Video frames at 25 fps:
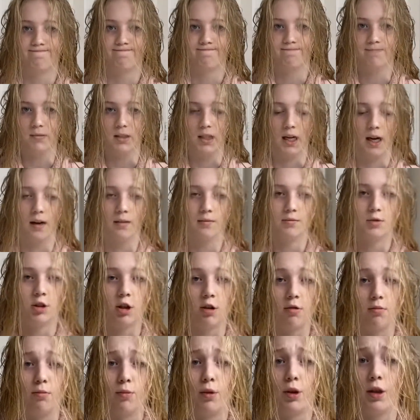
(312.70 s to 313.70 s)
yeah,
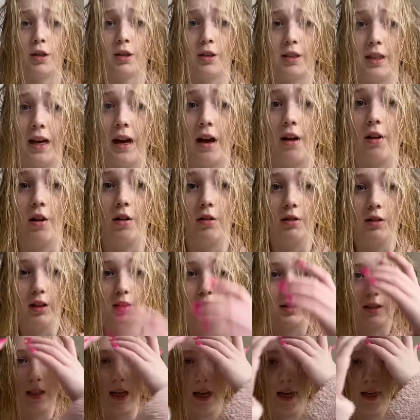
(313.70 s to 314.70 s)
so we'll see how long this
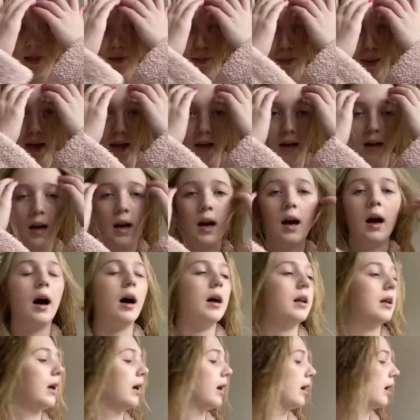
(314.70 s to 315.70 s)
stays, but I think